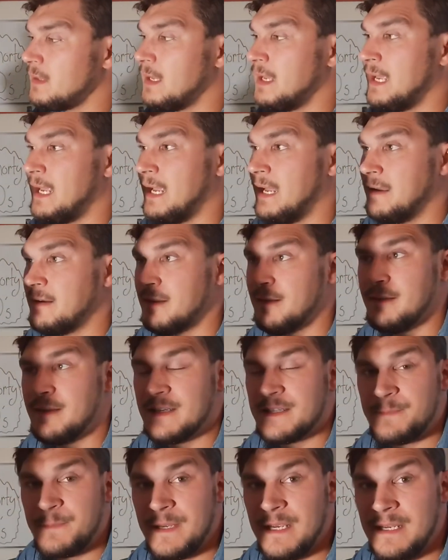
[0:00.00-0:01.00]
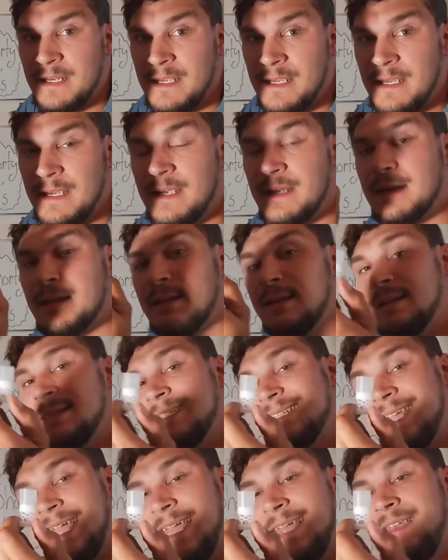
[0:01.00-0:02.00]
and this
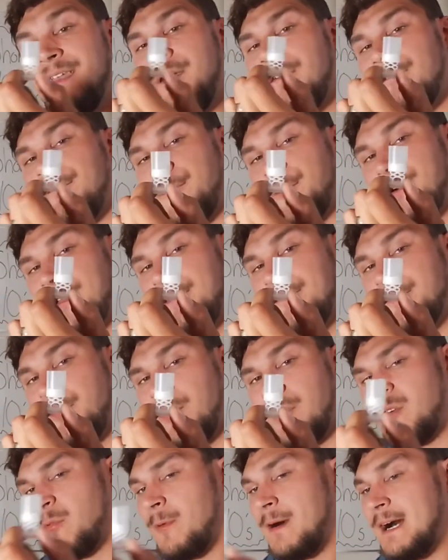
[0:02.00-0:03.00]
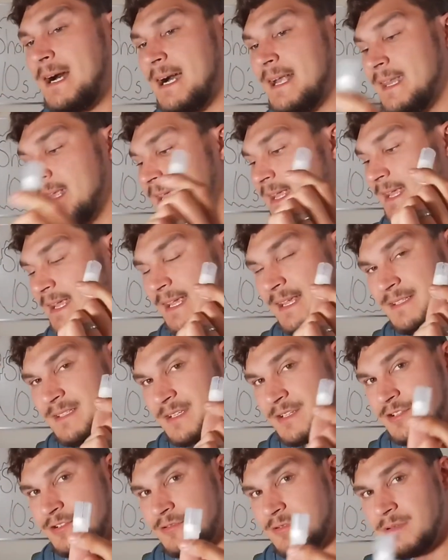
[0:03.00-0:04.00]
PD1044 wad is
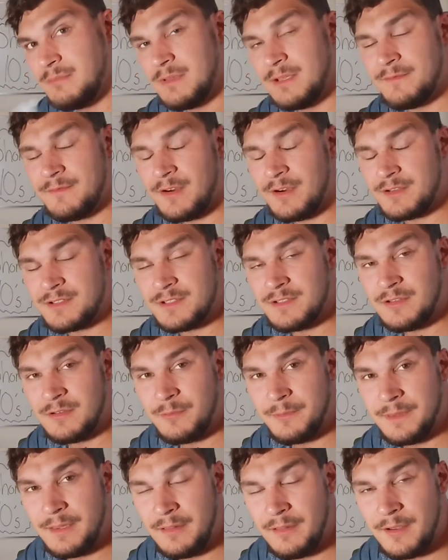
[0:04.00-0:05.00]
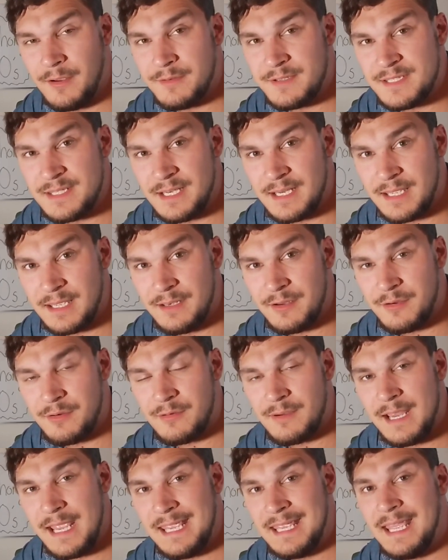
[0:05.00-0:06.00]
extremely versatile with the loads that it can
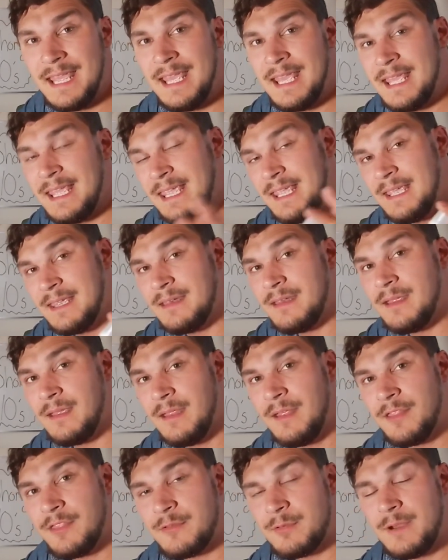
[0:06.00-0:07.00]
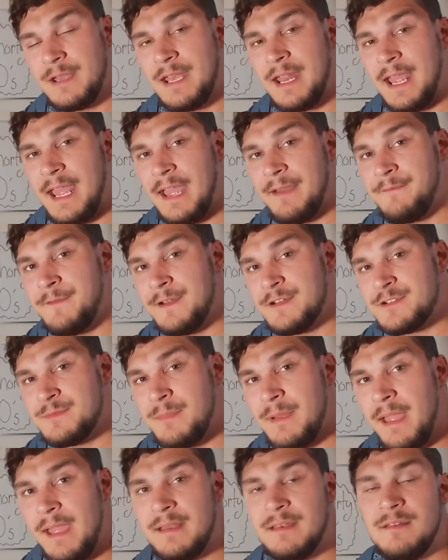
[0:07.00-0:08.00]
create in 3.5 inch
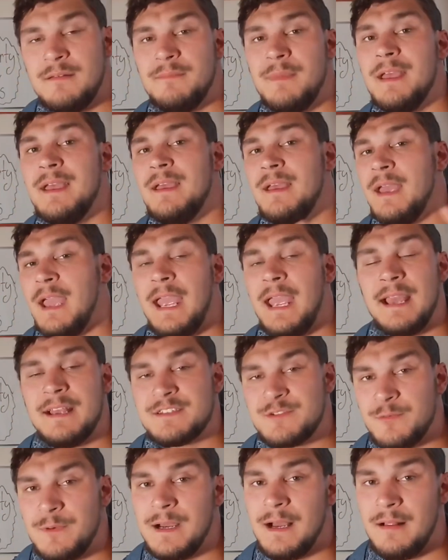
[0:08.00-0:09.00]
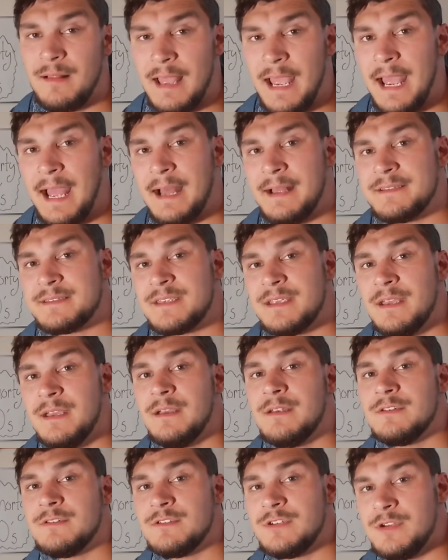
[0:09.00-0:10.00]
Magnum as well as
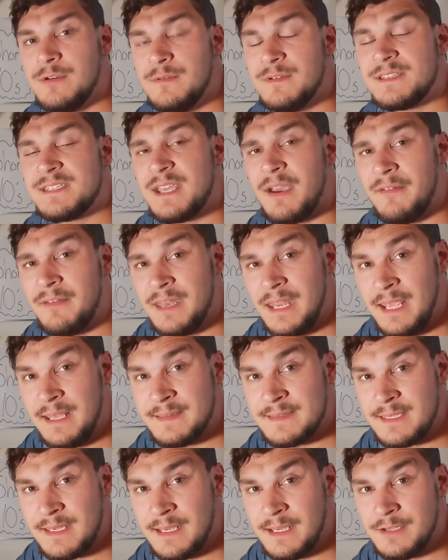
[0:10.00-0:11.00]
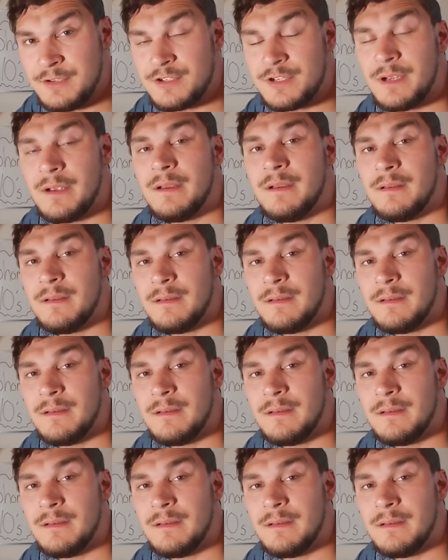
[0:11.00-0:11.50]
2 7/8 inch